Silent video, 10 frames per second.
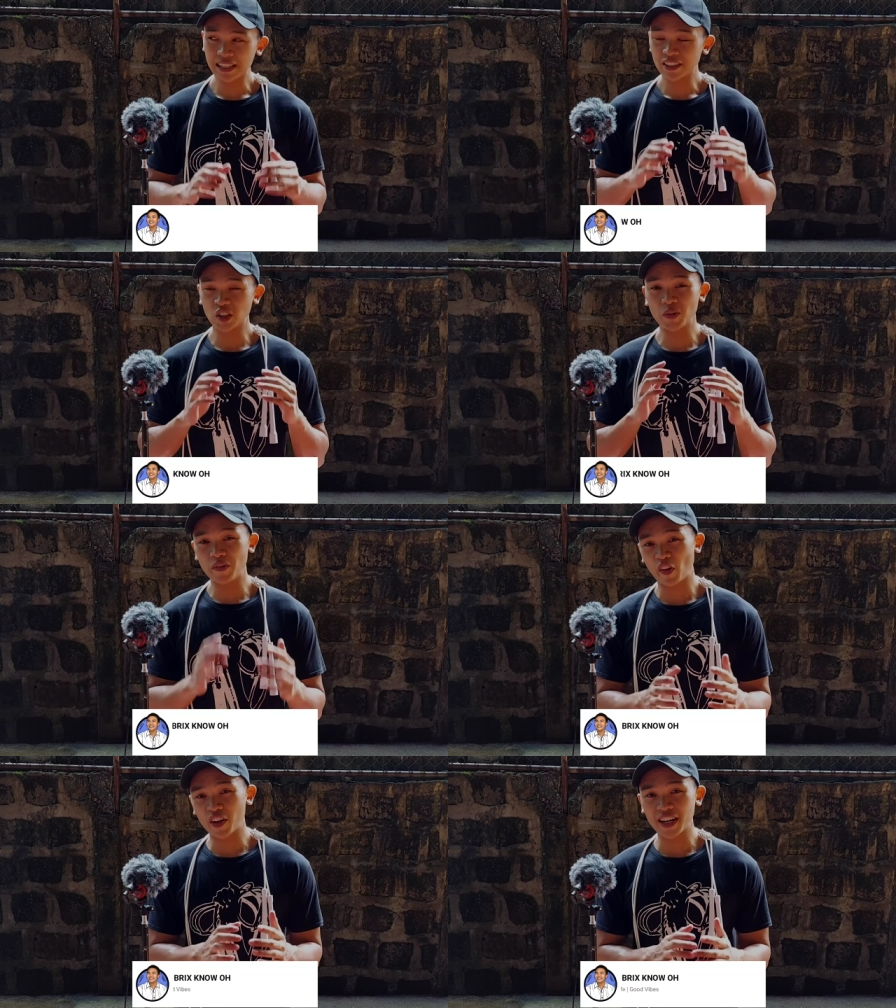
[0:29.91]
Uh, so
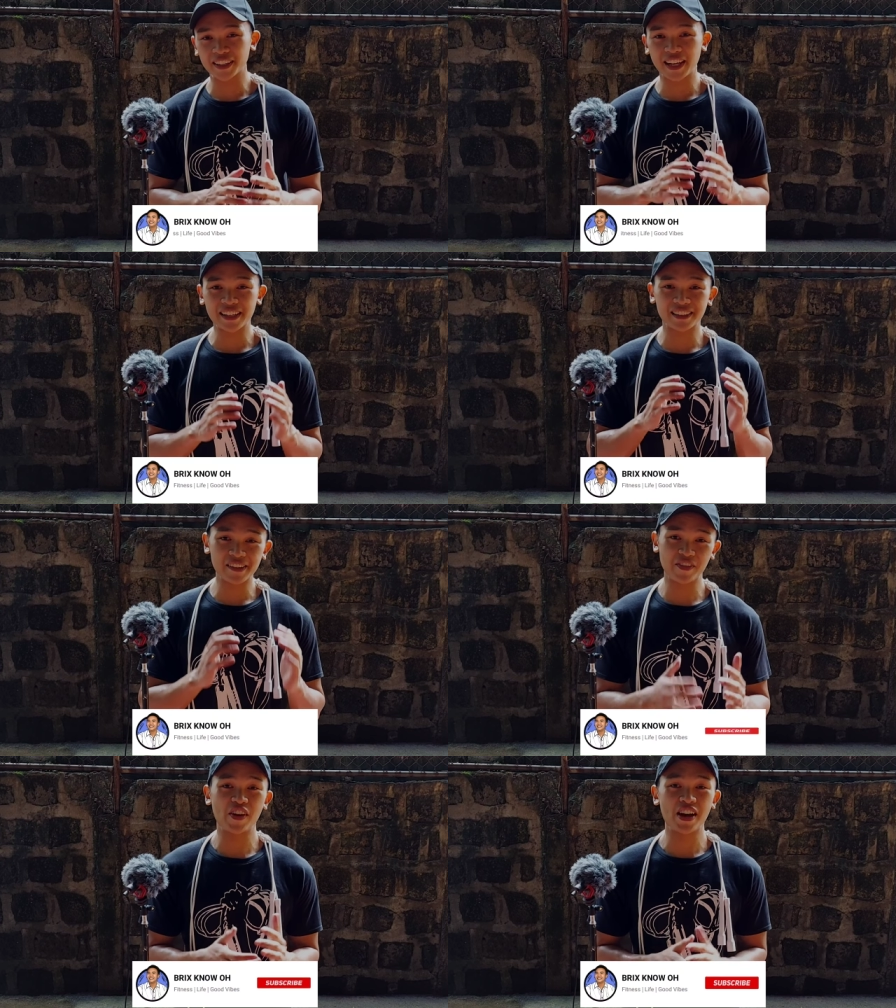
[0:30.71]
before that guys,
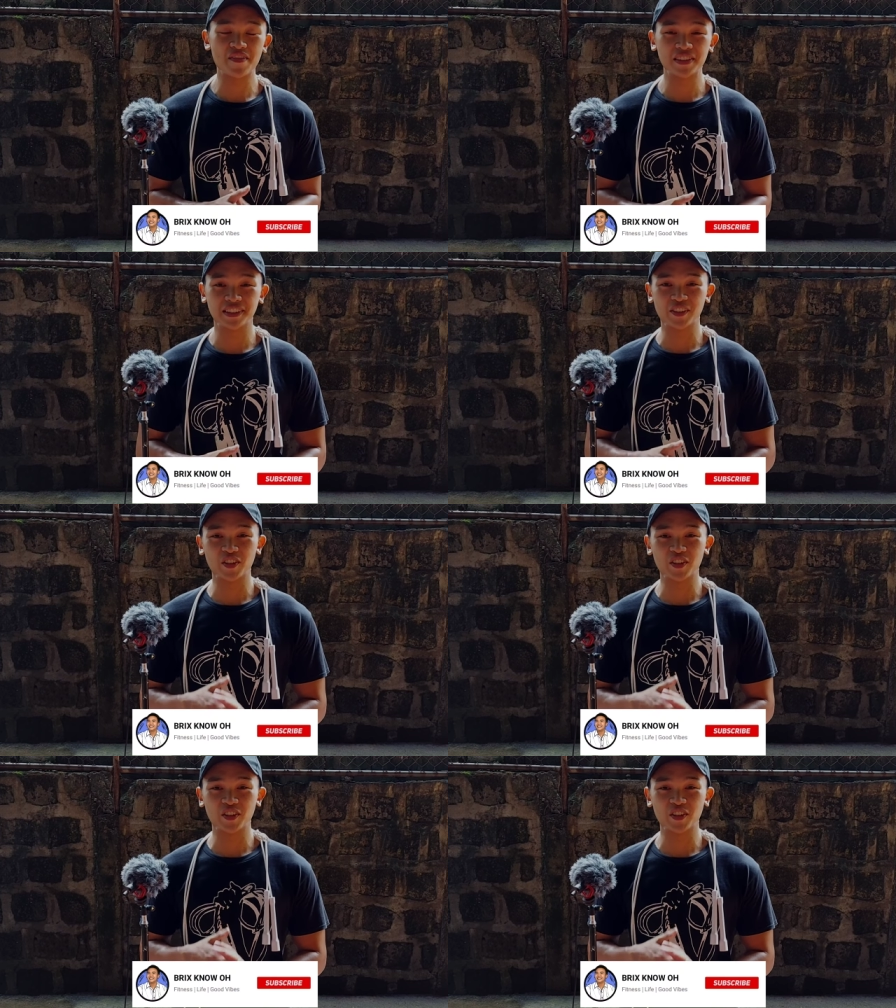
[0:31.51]
if you haven't then